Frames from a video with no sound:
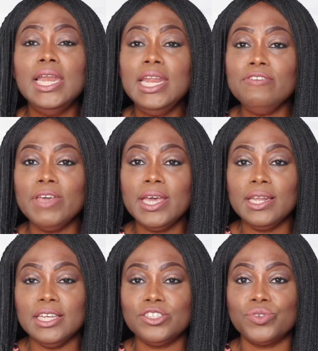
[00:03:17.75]
leaving
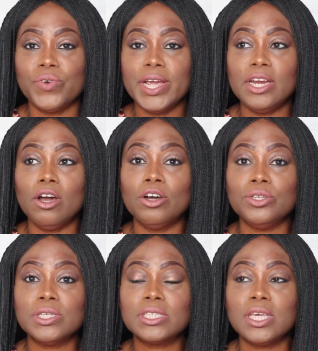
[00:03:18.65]
glycerin
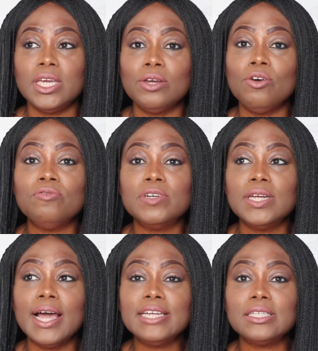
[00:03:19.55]
on your skin
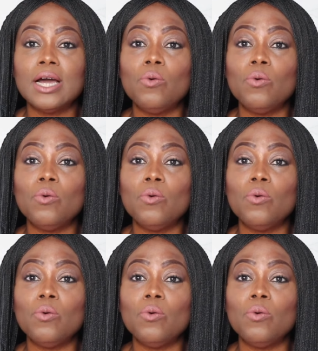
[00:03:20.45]
overnight